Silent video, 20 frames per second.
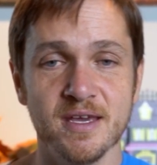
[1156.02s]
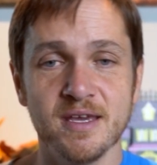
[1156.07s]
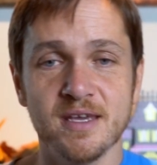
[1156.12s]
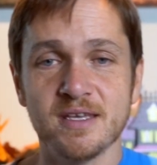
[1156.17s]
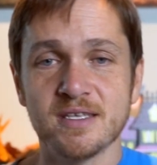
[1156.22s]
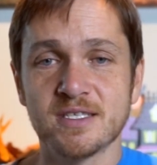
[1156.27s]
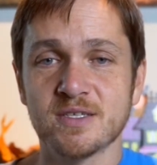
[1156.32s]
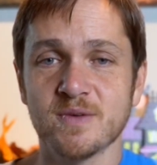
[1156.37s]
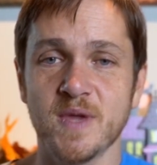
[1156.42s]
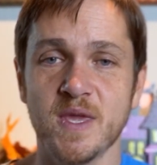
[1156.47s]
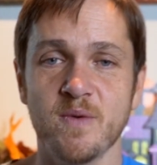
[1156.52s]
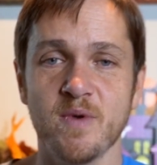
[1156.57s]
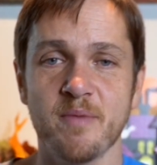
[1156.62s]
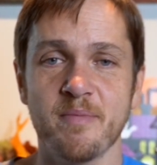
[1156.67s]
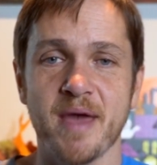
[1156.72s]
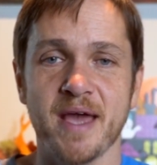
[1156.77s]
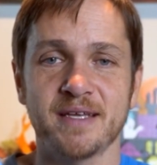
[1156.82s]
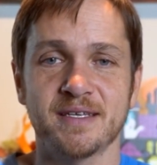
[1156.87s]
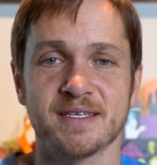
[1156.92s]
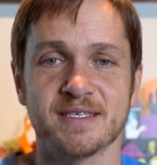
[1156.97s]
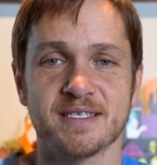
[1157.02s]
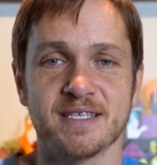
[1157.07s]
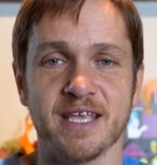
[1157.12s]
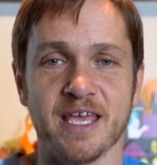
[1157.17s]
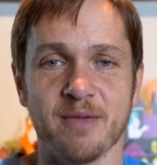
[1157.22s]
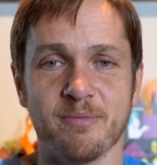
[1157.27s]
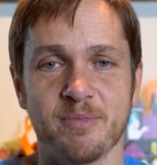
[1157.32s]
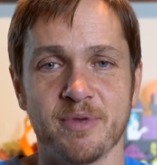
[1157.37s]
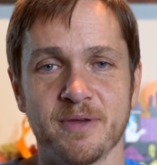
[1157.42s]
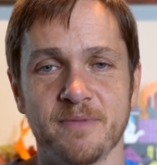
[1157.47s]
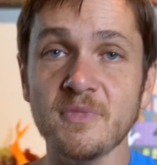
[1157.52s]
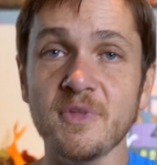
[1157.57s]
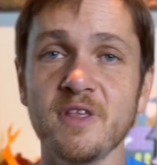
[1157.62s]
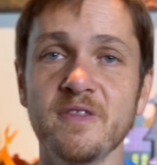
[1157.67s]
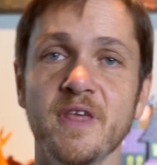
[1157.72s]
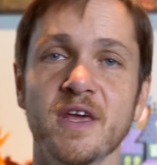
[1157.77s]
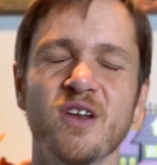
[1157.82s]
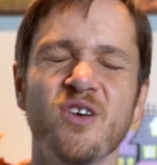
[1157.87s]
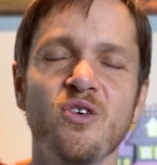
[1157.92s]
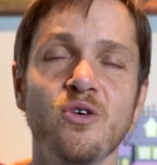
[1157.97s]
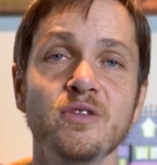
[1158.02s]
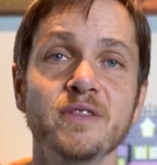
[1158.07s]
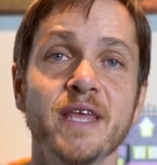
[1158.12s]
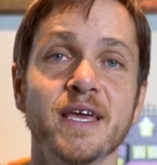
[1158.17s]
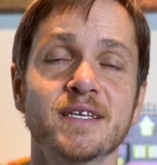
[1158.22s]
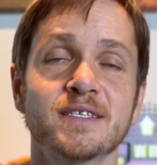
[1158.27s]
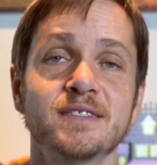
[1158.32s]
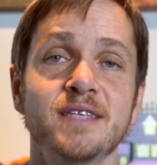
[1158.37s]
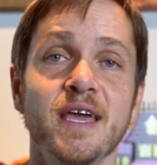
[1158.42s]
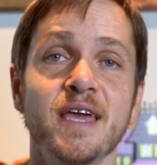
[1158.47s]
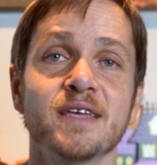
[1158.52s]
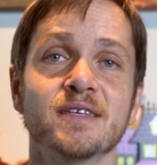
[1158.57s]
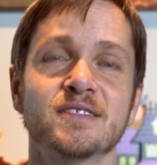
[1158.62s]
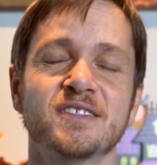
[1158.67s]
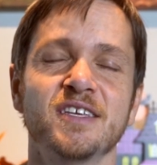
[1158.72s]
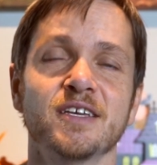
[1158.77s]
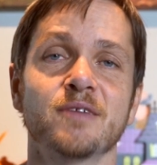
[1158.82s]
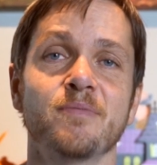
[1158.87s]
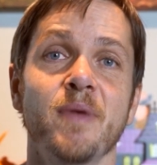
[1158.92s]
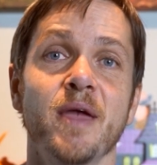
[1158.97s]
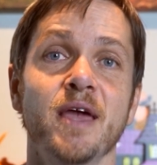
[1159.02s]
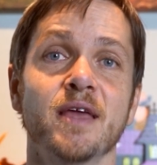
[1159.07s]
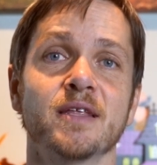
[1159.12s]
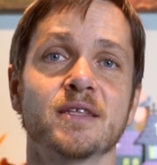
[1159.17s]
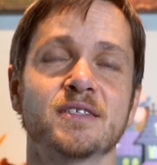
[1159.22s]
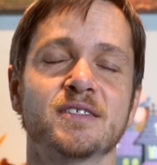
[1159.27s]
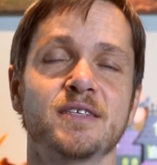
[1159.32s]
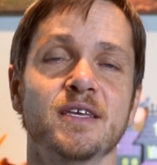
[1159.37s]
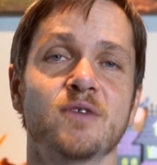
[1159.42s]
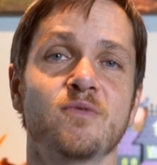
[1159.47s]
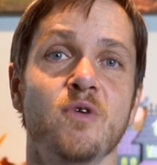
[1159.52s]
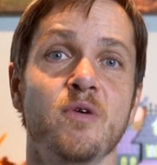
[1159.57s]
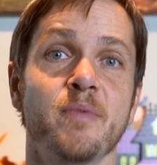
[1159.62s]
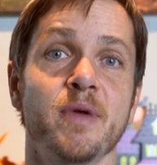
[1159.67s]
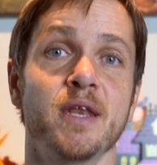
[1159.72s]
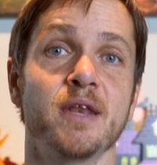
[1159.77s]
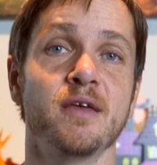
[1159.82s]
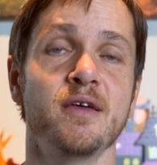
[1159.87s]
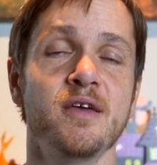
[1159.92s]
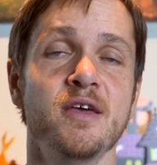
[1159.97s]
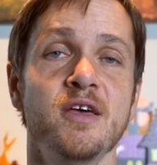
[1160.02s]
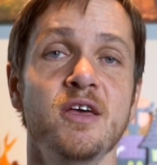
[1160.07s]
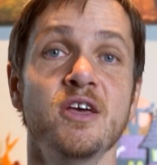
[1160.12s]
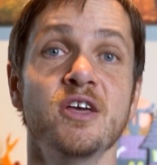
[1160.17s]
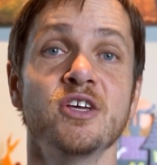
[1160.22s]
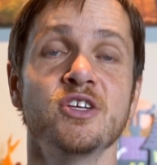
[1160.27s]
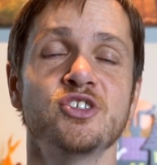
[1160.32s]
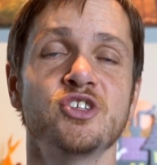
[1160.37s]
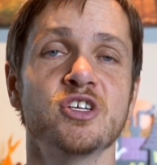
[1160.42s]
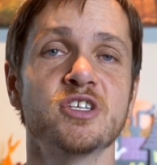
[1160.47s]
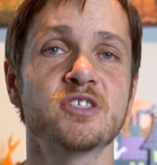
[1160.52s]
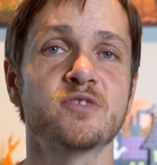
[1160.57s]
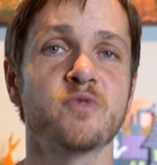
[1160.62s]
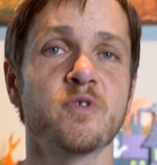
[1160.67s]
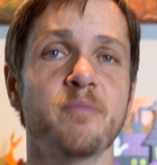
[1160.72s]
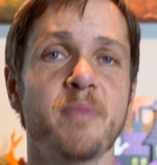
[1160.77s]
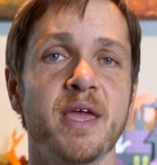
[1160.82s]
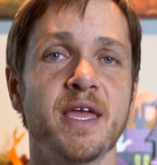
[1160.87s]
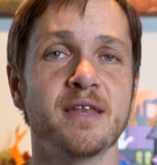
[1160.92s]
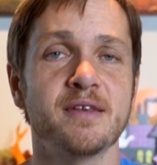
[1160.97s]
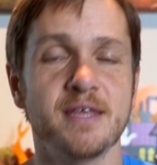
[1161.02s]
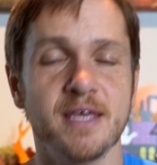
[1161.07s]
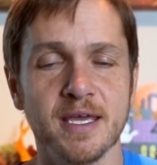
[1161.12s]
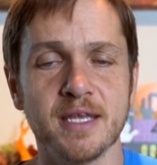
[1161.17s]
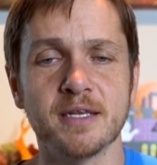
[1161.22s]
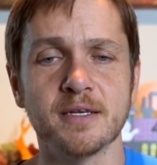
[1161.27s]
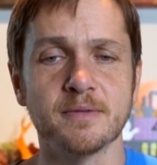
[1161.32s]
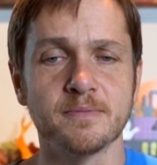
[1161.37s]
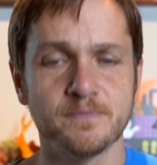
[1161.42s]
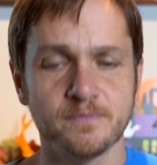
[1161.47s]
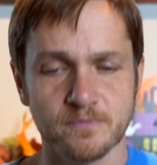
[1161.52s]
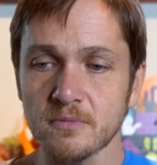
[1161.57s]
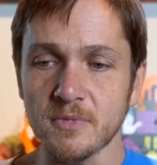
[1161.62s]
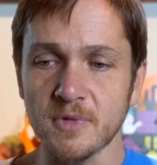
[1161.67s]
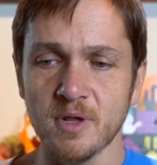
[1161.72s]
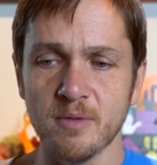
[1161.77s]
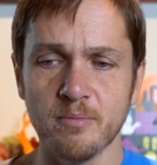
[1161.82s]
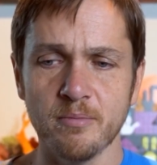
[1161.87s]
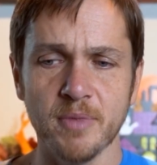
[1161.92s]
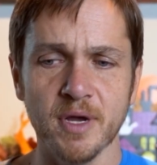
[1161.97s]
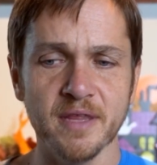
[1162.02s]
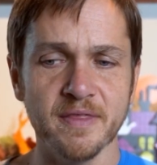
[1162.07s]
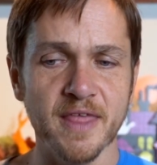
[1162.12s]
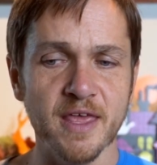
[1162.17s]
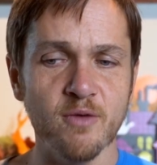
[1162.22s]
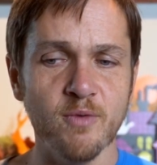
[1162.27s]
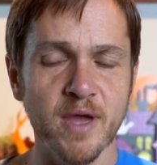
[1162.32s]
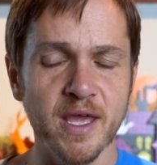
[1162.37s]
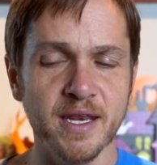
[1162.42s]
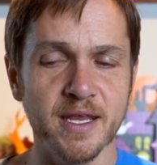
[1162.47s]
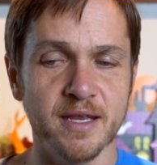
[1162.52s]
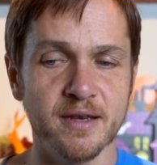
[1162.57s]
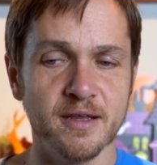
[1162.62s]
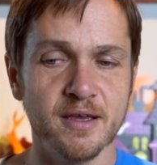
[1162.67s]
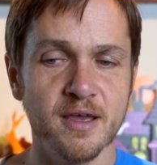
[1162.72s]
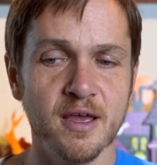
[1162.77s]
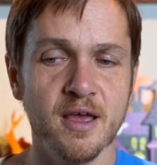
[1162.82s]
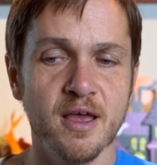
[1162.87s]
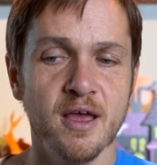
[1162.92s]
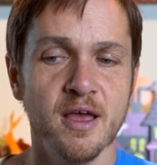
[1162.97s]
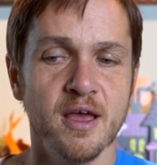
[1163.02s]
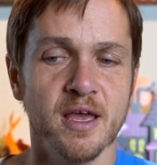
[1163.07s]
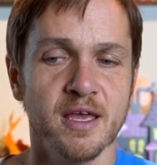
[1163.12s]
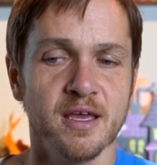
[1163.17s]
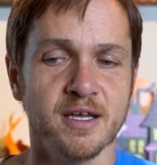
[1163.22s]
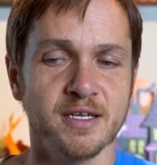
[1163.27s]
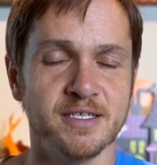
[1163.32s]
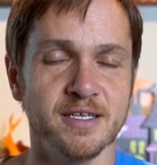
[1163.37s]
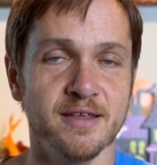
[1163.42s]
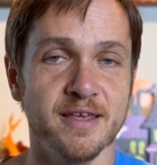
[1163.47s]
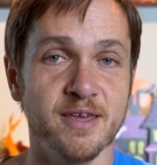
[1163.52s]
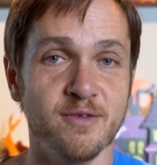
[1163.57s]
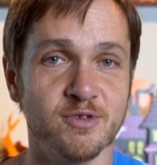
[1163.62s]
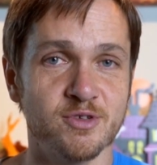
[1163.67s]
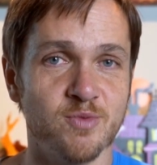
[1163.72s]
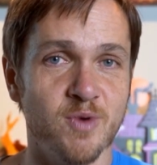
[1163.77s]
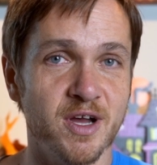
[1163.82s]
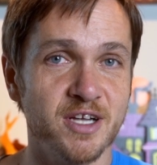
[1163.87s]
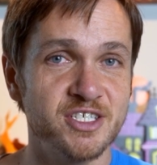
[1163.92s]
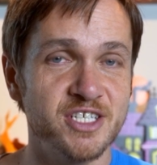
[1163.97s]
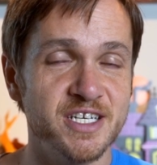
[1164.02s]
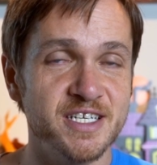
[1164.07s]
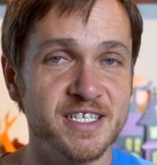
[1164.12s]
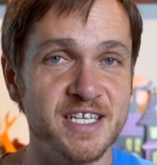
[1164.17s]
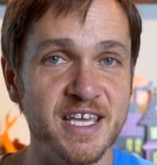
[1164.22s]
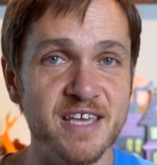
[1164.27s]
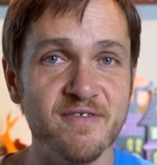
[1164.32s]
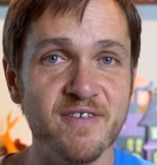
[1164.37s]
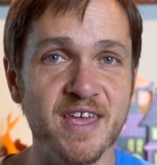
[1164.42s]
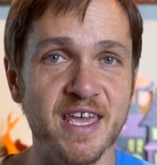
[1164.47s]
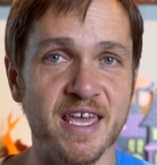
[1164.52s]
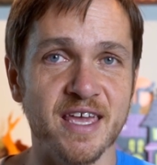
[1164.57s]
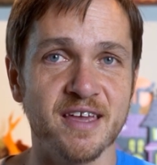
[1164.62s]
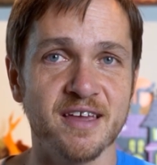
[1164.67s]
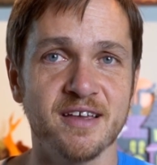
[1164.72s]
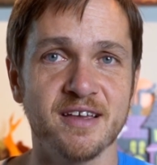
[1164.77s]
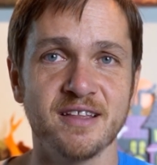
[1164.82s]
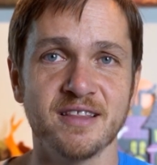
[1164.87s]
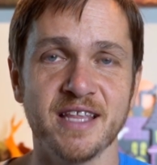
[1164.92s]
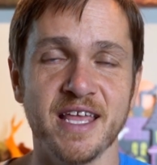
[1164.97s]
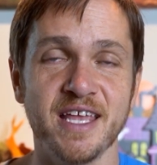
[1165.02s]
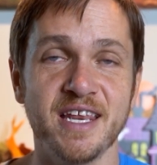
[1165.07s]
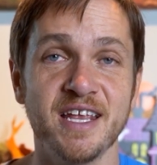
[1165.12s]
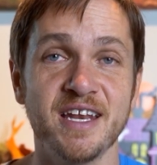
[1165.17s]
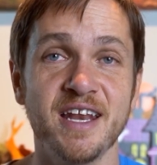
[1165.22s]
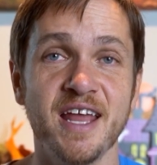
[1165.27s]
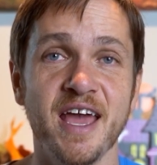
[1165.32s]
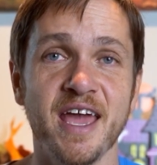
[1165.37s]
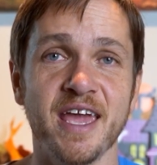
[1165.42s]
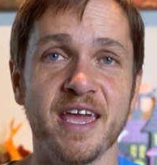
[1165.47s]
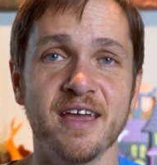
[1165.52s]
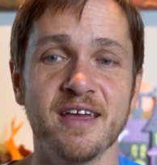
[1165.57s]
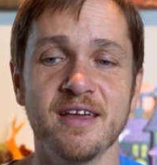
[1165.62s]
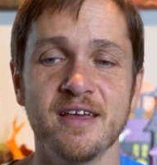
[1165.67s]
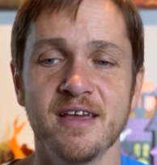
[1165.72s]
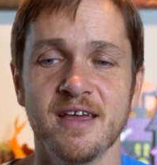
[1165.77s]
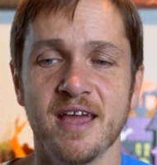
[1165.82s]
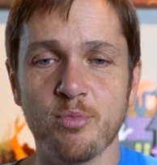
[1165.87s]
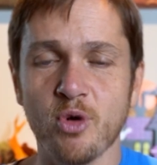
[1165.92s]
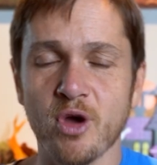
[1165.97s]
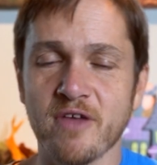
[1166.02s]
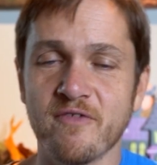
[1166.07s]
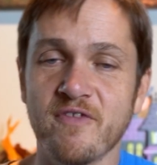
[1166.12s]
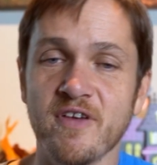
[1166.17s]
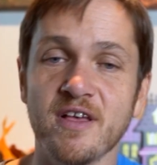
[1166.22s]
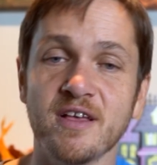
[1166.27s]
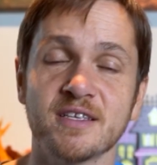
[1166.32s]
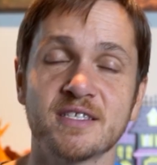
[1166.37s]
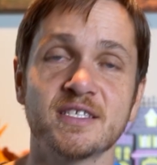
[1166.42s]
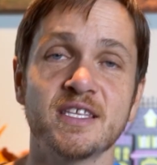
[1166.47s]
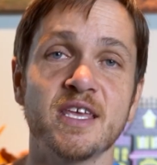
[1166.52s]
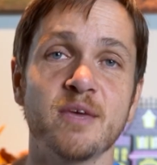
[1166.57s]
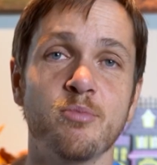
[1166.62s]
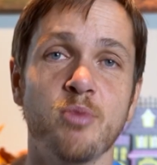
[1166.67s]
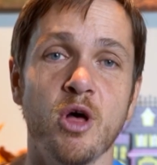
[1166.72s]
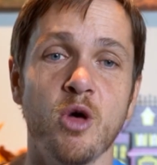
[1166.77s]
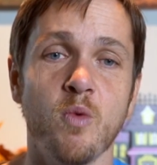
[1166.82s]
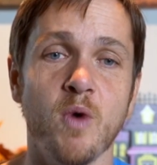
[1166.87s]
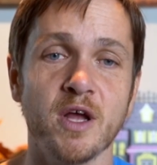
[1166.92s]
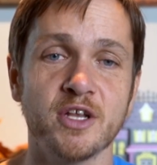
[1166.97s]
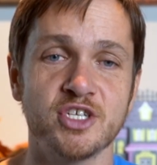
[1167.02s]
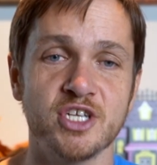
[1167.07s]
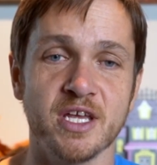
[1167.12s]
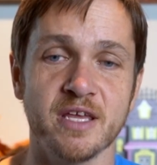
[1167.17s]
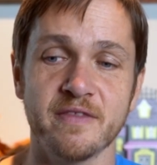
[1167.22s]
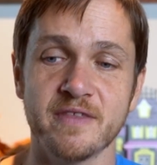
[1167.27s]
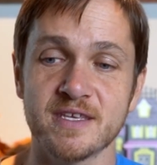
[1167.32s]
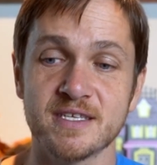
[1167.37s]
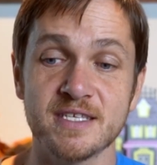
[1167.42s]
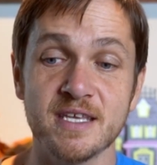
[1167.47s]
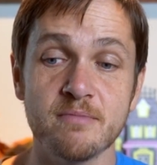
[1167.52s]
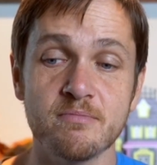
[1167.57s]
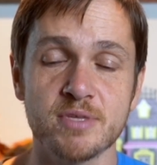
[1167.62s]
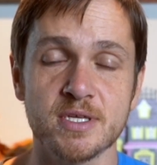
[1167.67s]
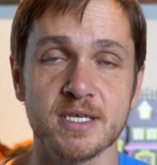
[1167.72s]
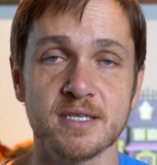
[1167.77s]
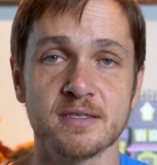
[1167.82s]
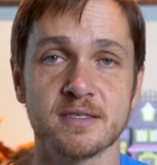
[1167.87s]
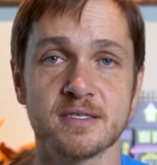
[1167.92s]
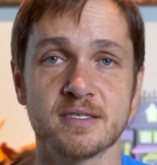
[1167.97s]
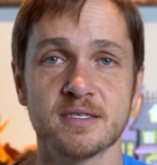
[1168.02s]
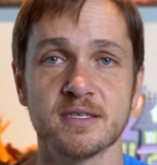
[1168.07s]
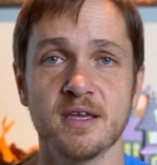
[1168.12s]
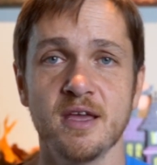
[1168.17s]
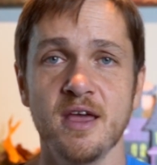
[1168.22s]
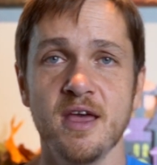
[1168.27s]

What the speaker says: So he went back to sleep. That whole next day, Stick man and Stick woman just remained hidden. But they waited until he was watching TV late at night. Boy fell asleep while watching The Simpsons.